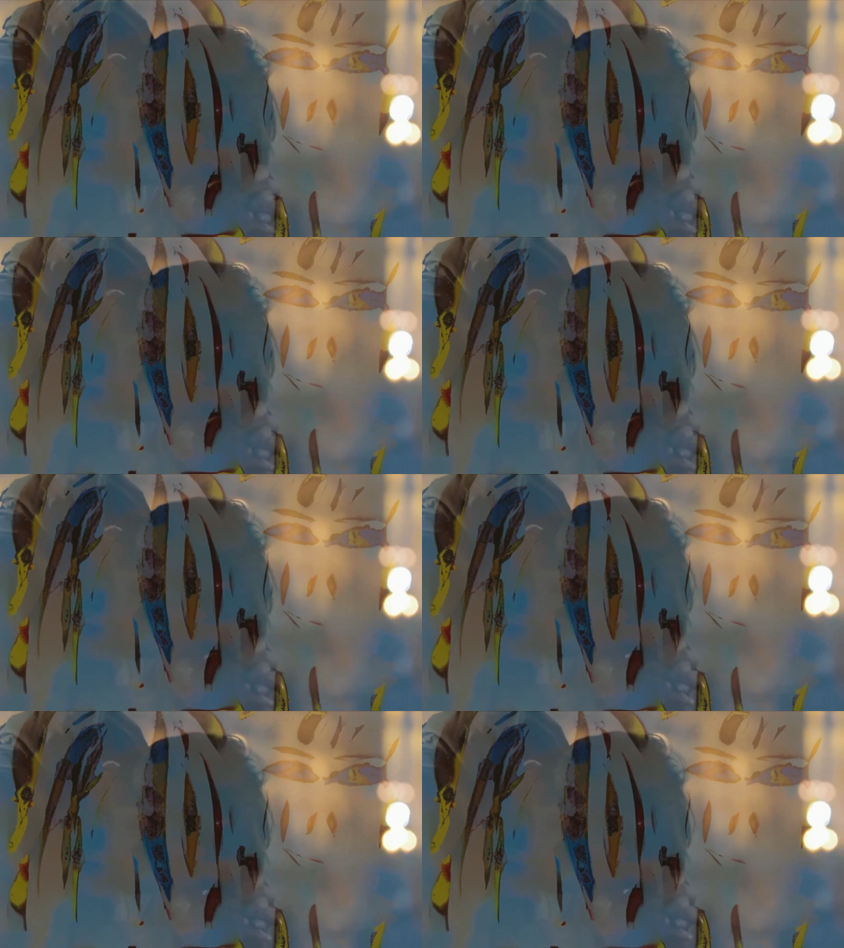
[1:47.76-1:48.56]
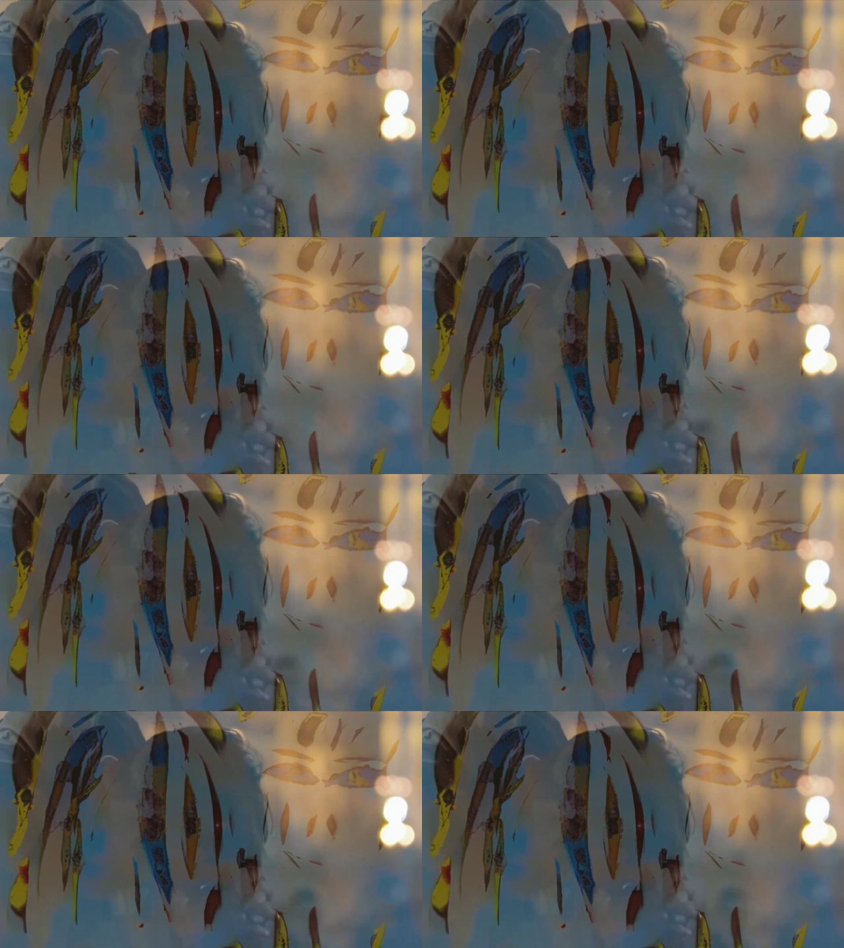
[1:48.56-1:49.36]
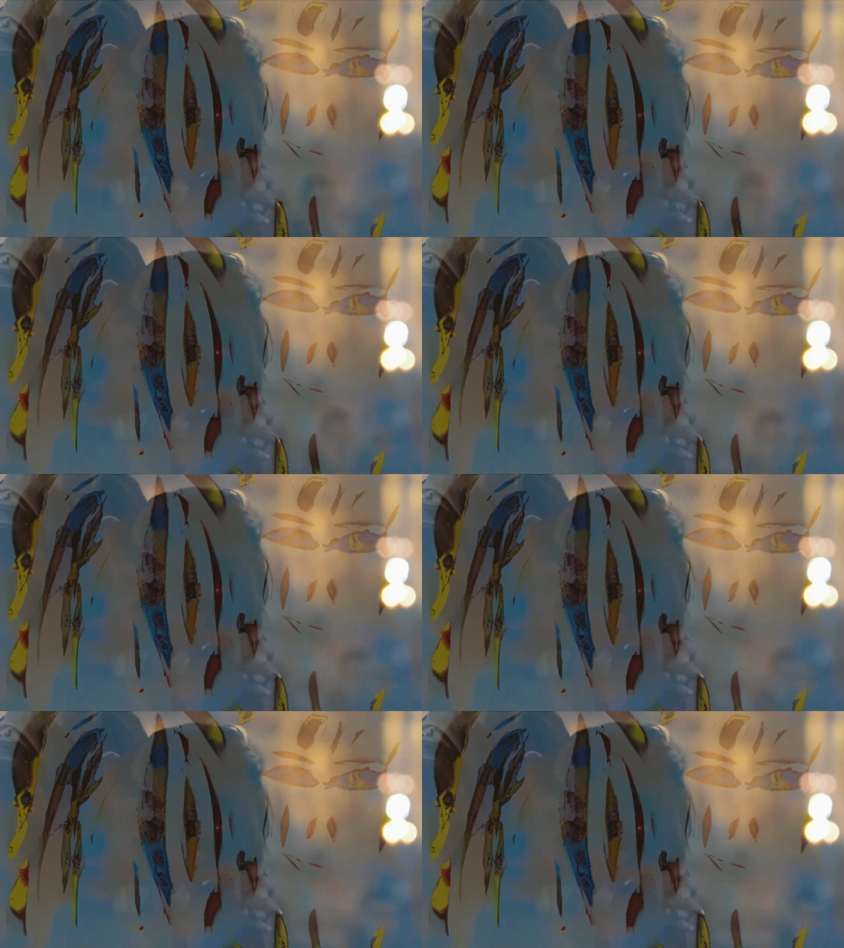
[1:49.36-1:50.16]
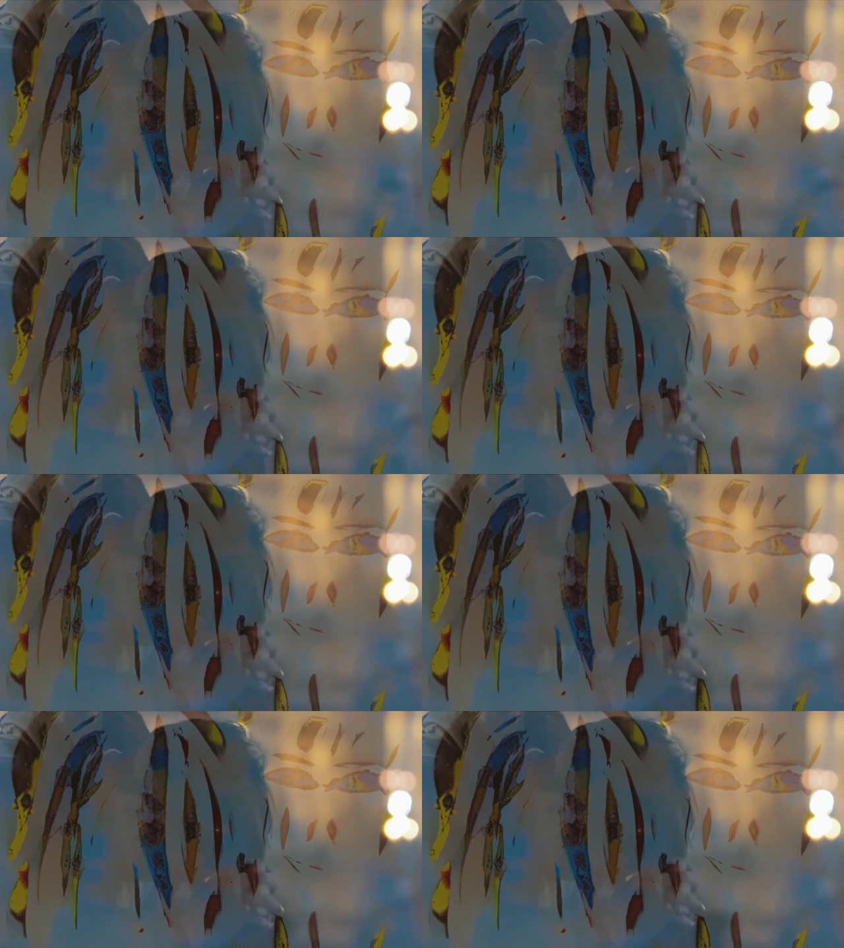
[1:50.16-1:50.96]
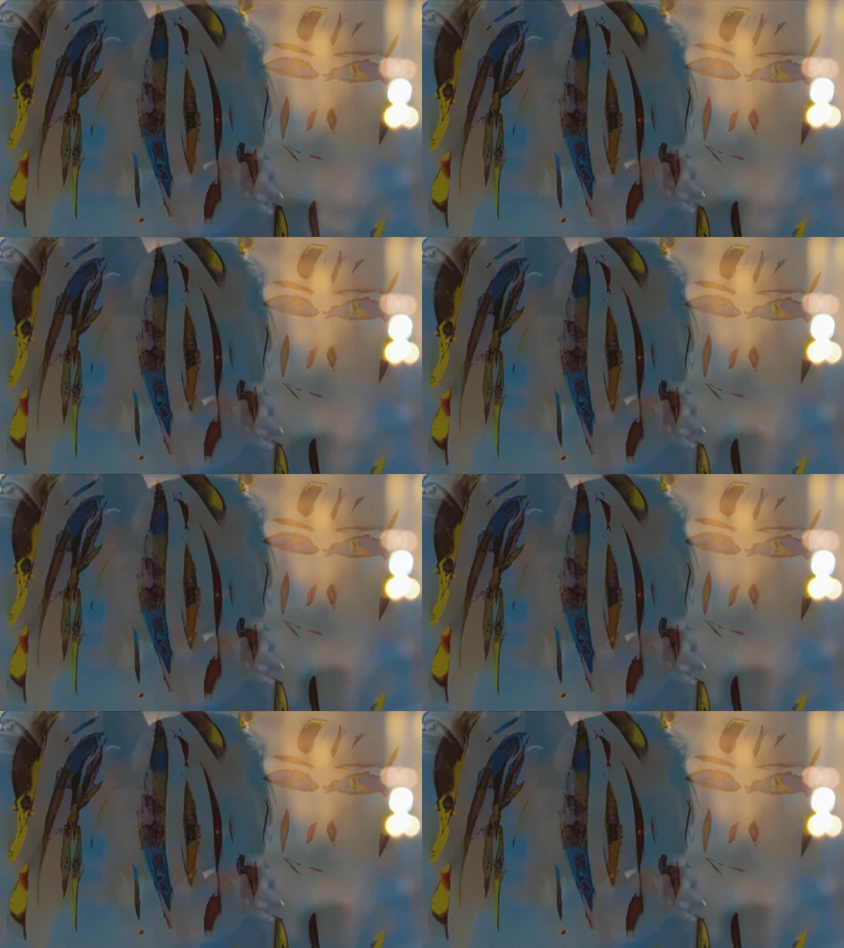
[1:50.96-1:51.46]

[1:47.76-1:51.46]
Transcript: (no speaker visible)